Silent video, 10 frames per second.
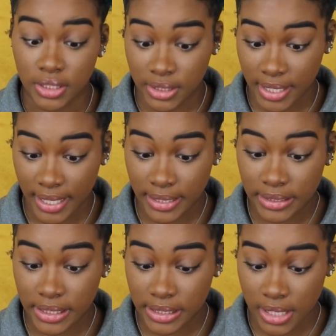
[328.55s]

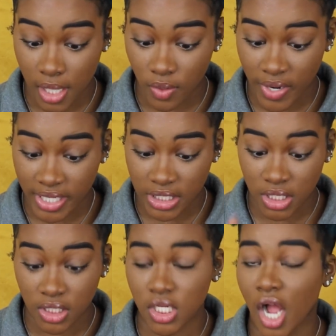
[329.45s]
Skin
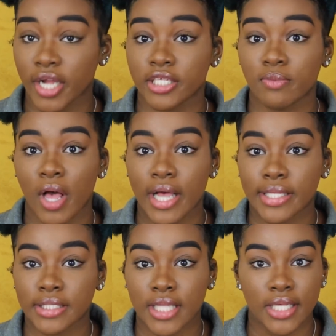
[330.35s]
discoloration, dark
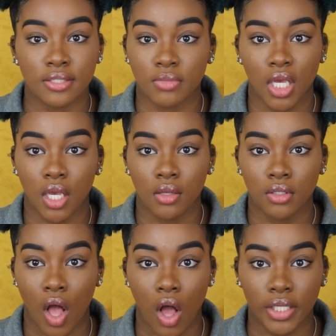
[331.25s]
spots, that's me
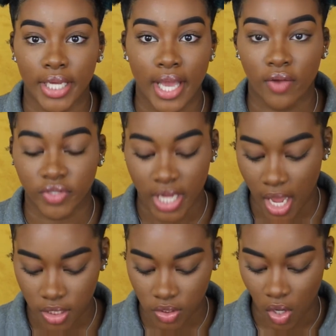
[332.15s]
all day, every
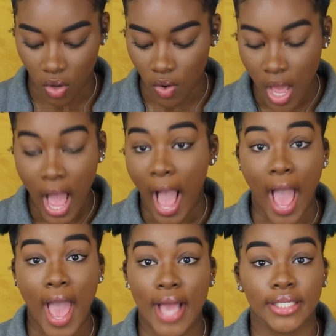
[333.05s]
day. So
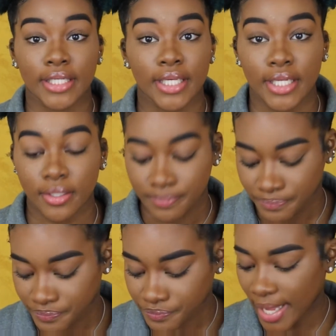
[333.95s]
I had to get it.
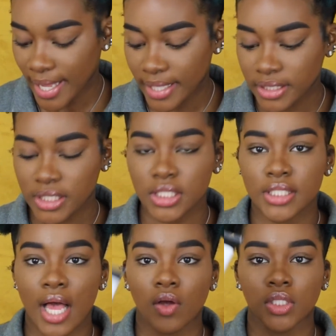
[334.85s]
And this
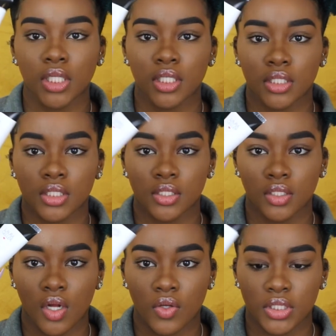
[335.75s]
is how it looks.
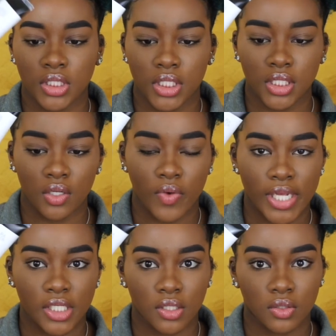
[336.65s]
You know, it's just in a
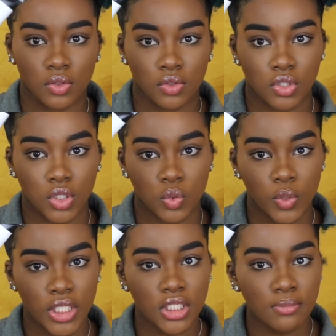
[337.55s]
regular little
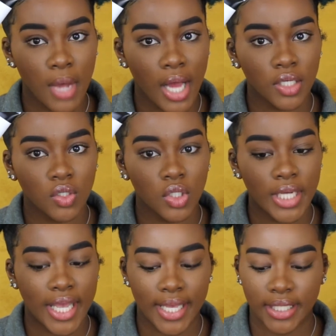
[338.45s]
squeeze bottle.
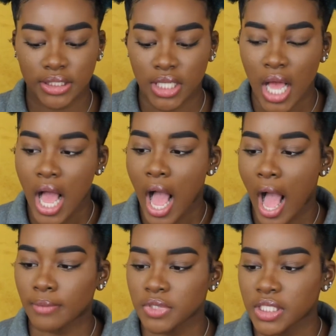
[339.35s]
And
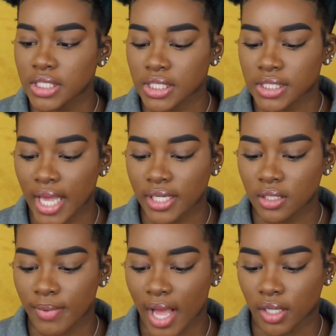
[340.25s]
I'm just
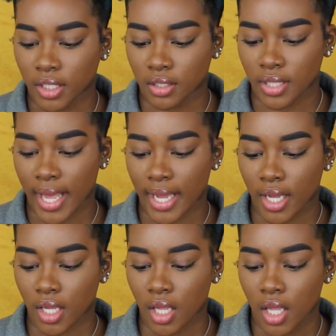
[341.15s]
excited about it. Like,
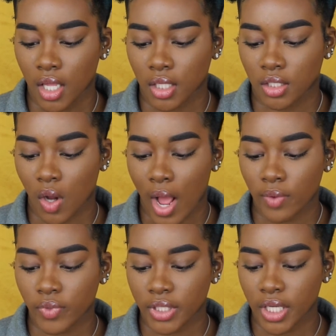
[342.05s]
you know, I
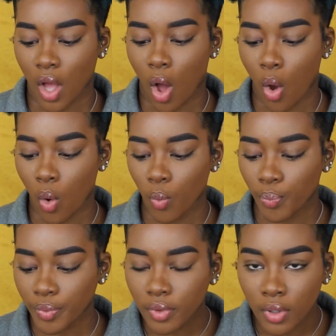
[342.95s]
really hope
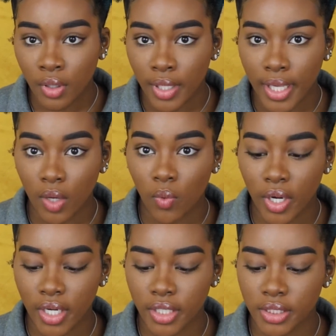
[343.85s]
it
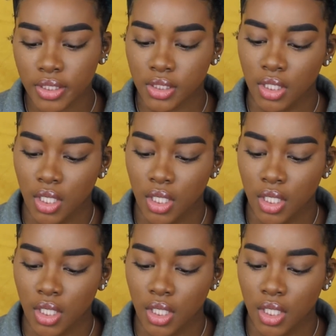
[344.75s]
works.